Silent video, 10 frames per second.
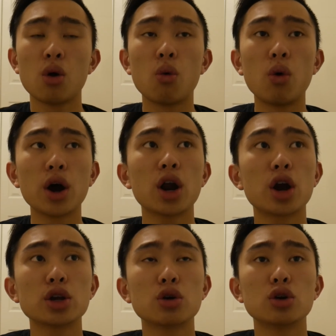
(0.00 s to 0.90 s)
What
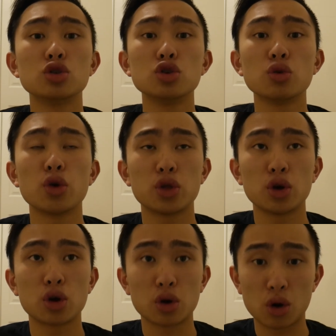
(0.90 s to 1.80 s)
are you gonna do with
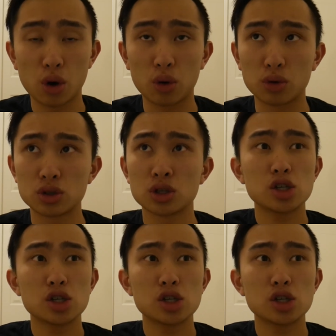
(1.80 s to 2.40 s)
your goals?